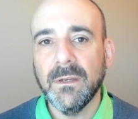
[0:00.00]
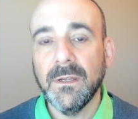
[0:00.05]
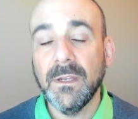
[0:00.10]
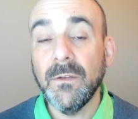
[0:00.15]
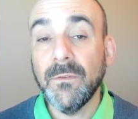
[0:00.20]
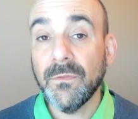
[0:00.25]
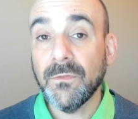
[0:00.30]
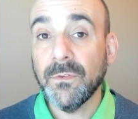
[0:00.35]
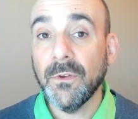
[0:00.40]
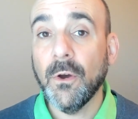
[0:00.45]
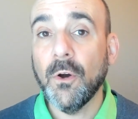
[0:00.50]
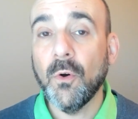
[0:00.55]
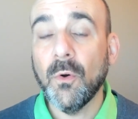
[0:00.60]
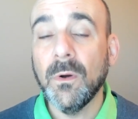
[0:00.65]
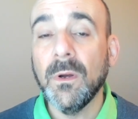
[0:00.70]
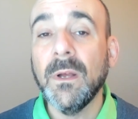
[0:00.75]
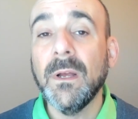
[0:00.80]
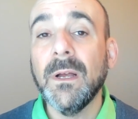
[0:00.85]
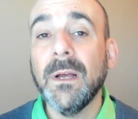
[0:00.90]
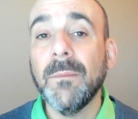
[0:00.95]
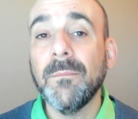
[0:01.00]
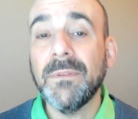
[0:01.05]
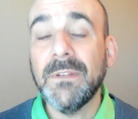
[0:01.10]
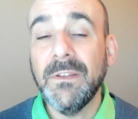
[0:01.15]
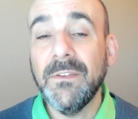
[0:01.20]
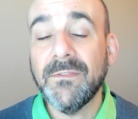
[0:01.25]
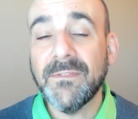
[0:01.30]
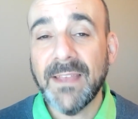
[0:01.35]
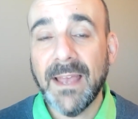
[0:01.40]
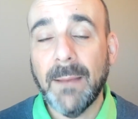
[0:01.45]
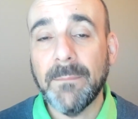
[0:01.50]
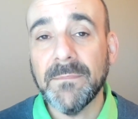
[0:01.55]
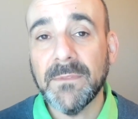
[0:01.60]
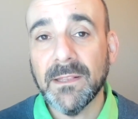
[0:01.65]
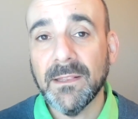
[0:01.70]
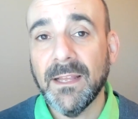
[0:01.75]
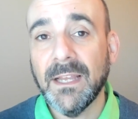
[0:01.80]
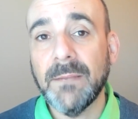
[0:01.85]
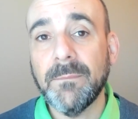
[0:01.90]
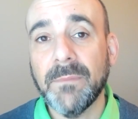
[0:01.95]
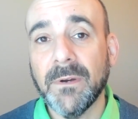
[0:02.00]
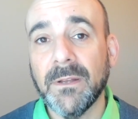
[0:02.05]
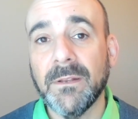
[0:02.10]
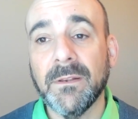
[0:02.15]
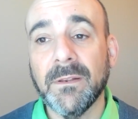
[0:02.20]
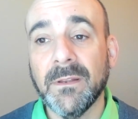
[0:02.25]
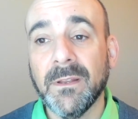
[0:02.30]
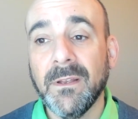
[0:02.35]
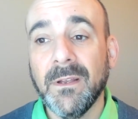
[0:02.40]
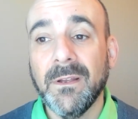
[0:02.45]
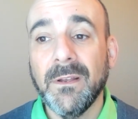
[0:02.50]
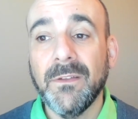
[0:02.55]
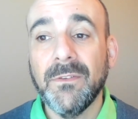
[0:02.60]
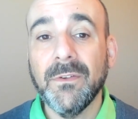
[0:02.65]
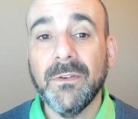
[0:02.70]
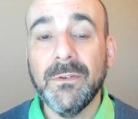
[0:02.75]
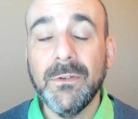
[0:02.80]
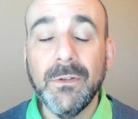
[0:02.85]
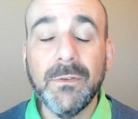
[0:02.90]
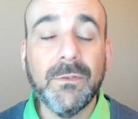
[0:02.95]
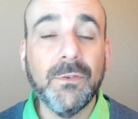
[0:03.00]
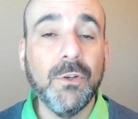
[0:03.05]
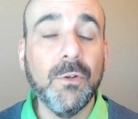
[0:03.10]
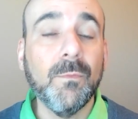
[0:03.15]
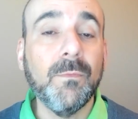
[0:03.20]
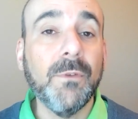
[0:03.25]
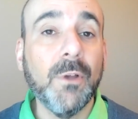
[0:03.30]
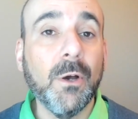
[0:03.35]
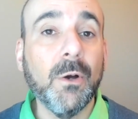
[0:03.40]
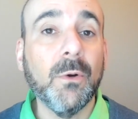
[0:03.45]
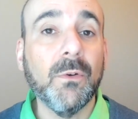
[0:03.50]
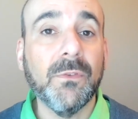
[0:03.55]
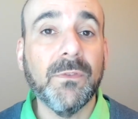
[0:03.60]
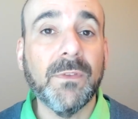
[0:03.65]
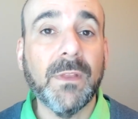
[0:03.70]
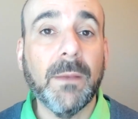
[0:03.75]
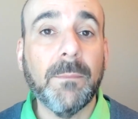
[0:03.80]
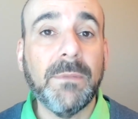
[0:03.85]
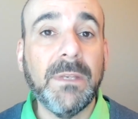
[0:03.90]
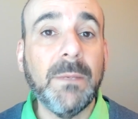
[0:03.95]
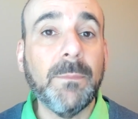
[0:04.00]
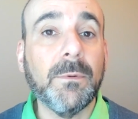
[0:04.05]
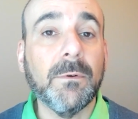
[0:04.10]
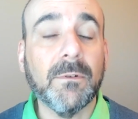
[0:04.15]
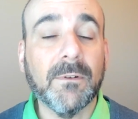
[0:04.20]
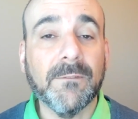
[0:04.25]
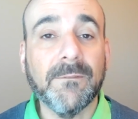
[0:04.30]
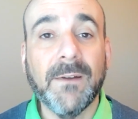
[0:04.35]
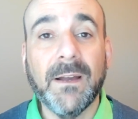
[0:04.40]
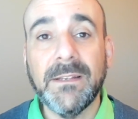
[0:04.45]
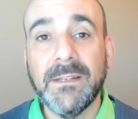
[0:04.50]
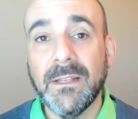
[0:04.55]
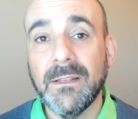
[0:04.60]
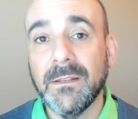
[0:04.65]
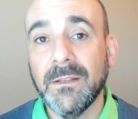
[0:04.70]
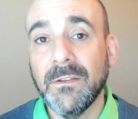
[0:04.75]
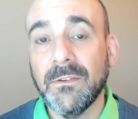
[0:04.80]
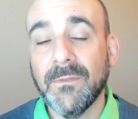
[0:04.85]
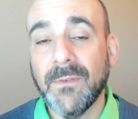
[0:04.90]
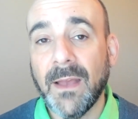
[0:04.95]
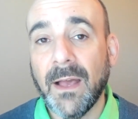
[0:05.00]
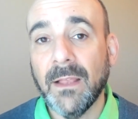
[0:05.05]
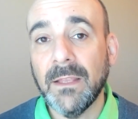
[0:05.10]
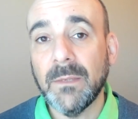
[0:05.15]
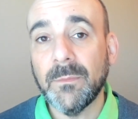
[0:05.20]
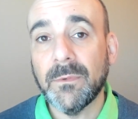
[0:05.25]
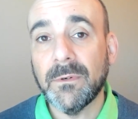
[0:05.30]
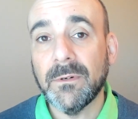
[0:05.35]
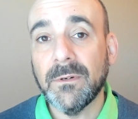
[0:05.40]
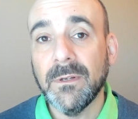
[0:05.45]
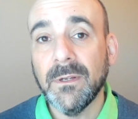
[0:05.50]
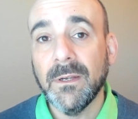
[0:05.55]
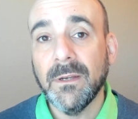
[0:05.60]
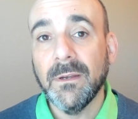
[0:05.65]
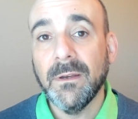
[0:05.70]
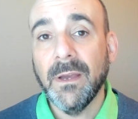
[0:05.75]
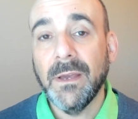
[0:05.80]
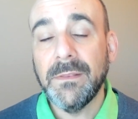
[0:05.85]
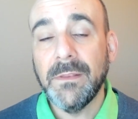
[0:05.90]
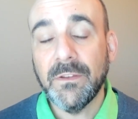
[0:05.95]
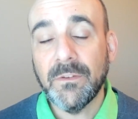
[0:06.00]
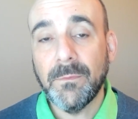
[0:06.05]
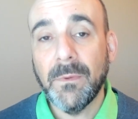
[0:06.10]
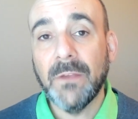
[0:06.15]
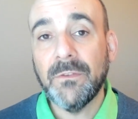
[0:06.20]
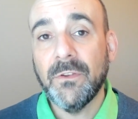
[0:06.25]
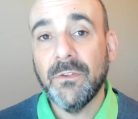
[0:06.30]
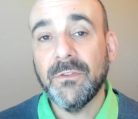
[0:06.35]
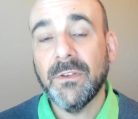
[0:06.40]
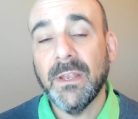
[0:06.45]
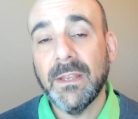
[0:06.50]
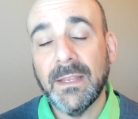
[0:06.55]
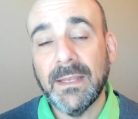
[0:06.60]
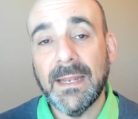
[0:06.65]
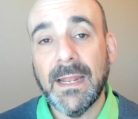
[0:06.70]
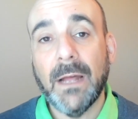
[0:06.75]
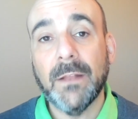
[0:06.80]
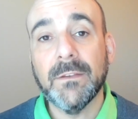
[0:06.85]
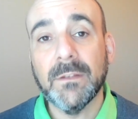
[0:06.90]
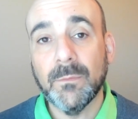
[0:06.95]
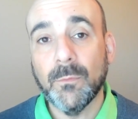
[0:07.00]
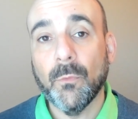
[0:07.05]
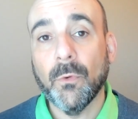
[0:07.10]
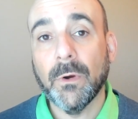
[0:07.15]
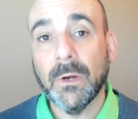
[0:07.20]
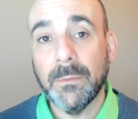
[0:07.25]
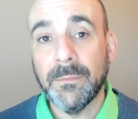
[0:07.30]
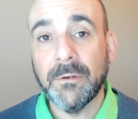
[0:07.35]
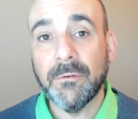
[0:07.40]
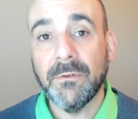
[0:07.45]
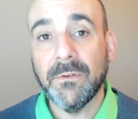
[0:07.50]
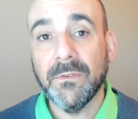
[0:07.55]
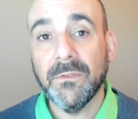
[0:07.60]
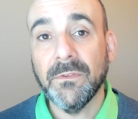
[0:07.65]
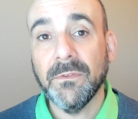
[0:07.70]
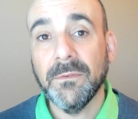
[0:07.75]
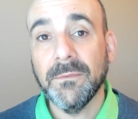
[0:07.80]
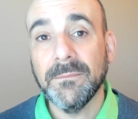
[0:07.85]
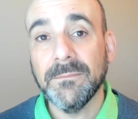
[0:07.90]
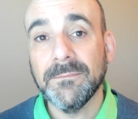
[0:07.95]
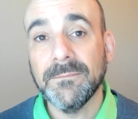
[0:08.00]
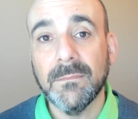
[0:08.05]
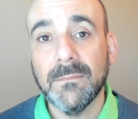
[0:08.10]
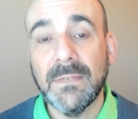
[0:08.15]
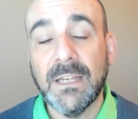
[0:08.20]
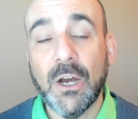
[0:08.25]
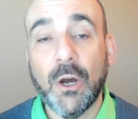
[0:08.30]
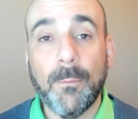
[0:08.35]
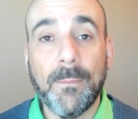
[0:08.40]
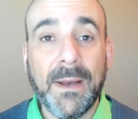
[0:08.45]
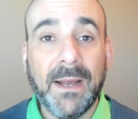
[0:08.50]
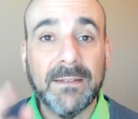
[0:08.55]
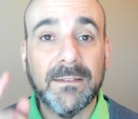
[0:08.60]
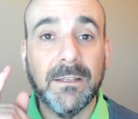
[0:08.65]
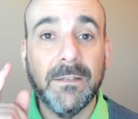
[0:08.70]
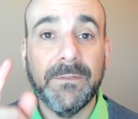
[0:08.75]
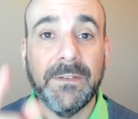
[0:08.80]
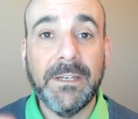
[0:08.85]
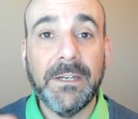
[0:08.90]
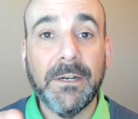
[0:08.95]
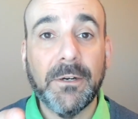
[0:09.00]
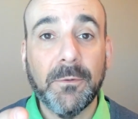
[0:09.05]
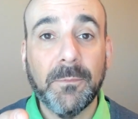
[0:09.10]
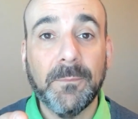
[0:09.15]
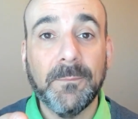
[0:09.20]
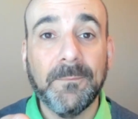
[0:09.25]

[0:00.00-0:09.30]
If so, please tap the like button so YouTube knows that people are finding this valuable and this message can get out to more immigrants. Now, back to the video.